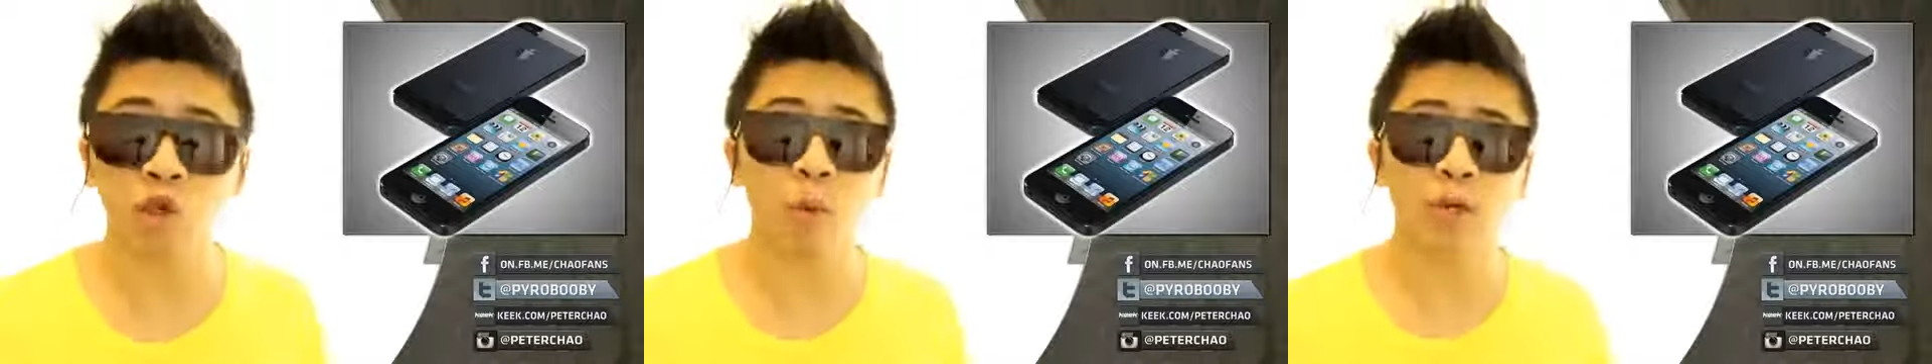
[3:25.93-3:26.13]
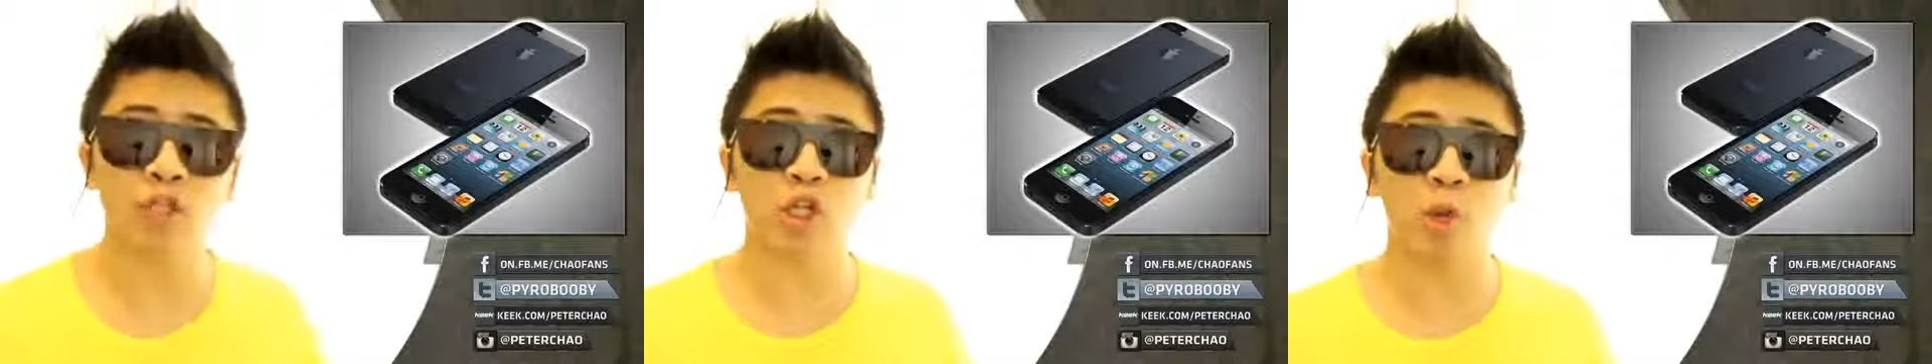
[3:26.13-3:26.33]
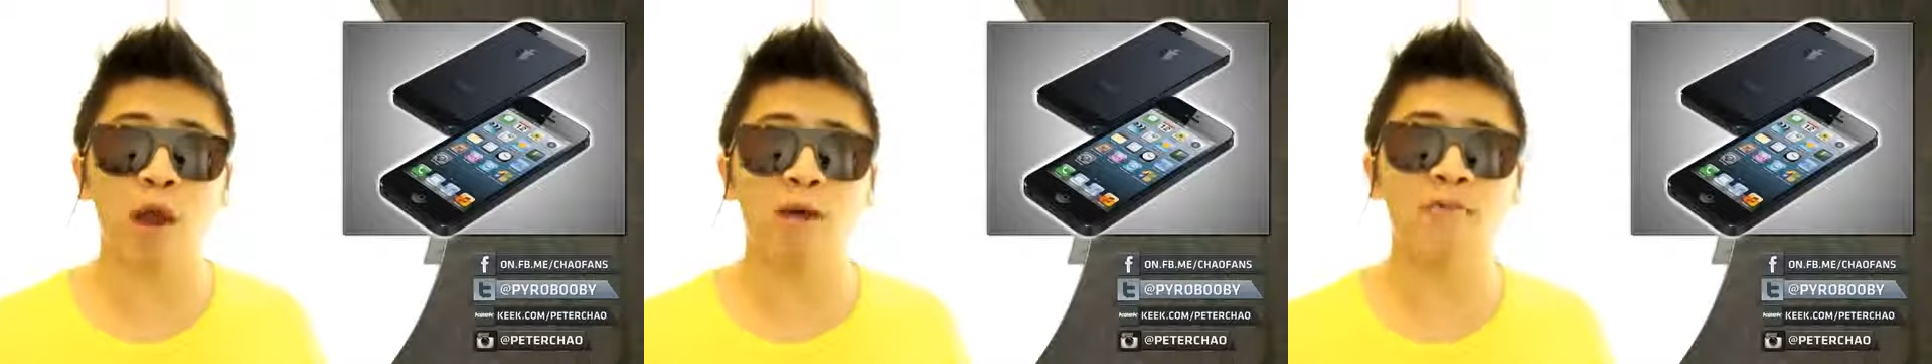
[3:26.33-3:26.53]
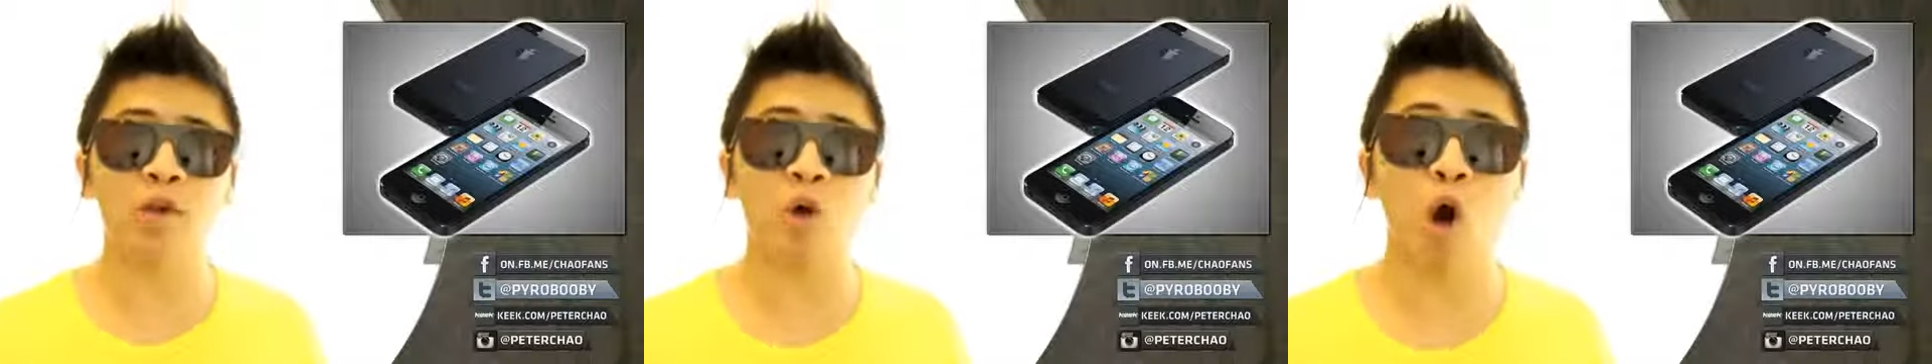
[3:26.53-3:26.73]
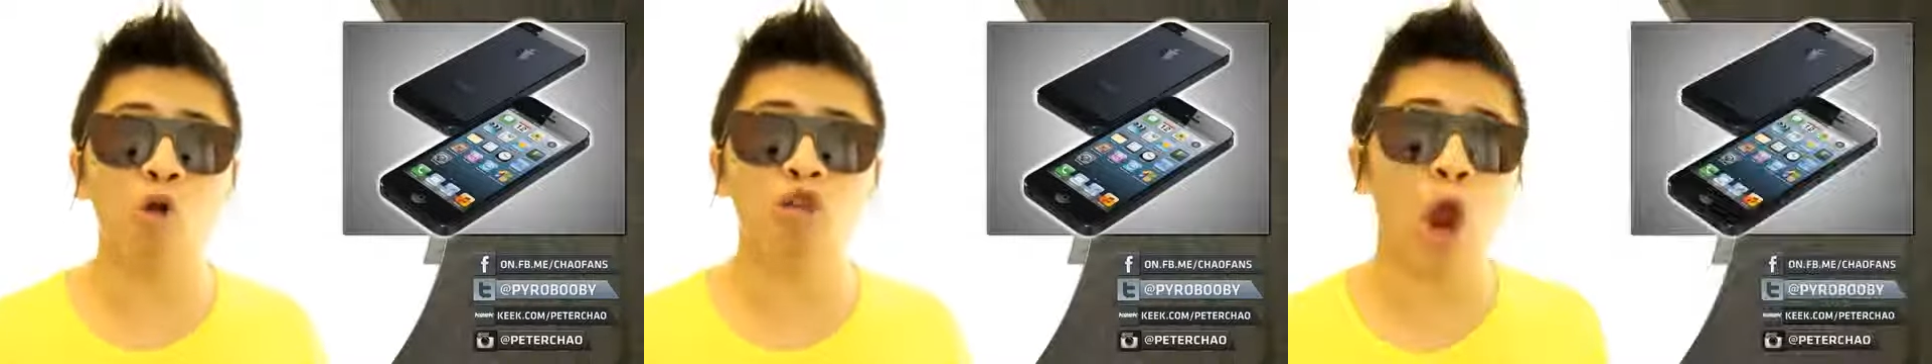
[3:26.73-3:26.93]
to which the
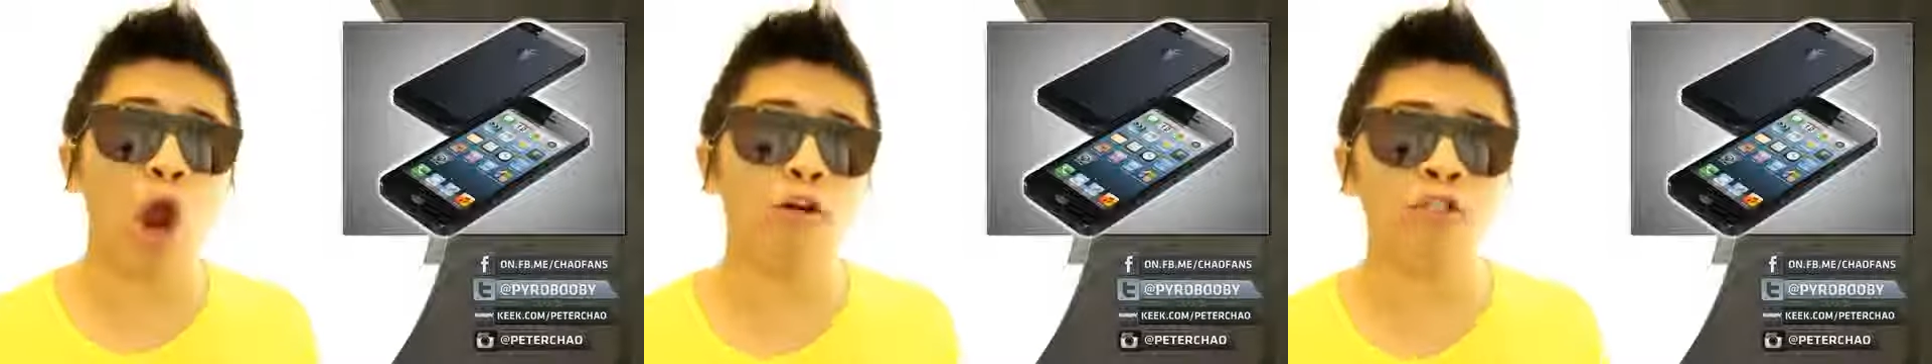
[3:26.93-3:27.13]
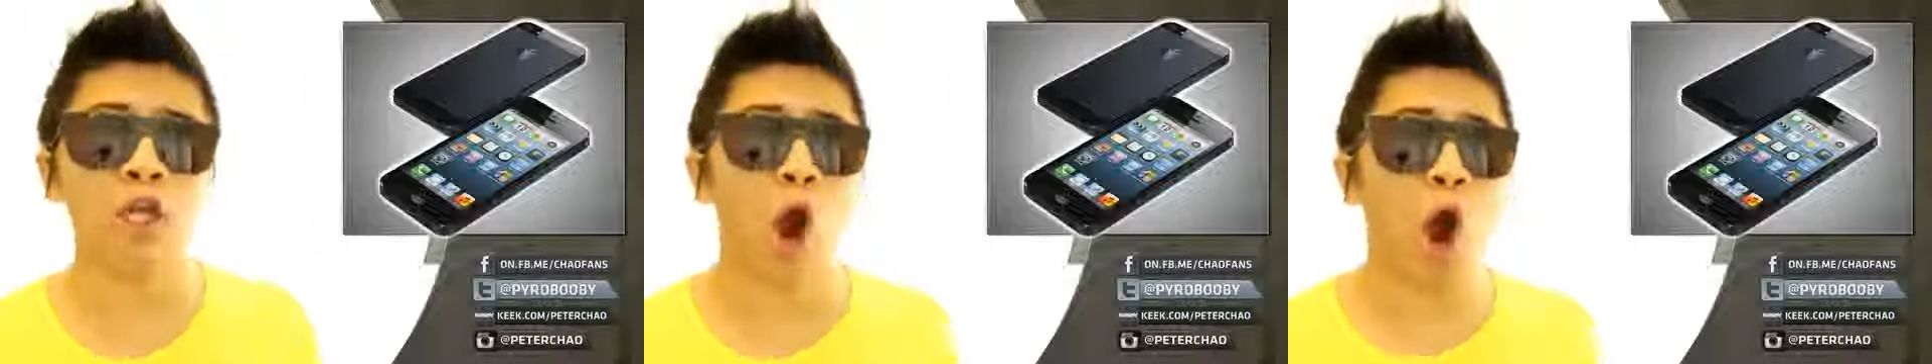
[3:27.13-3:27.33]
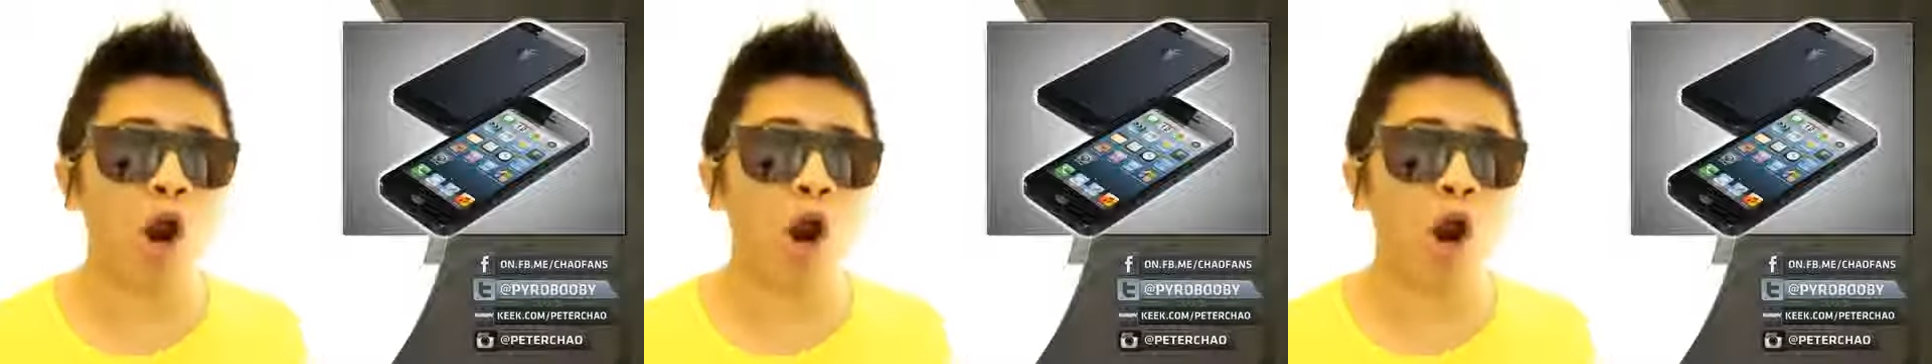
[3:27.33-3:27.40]
12-year-old girls in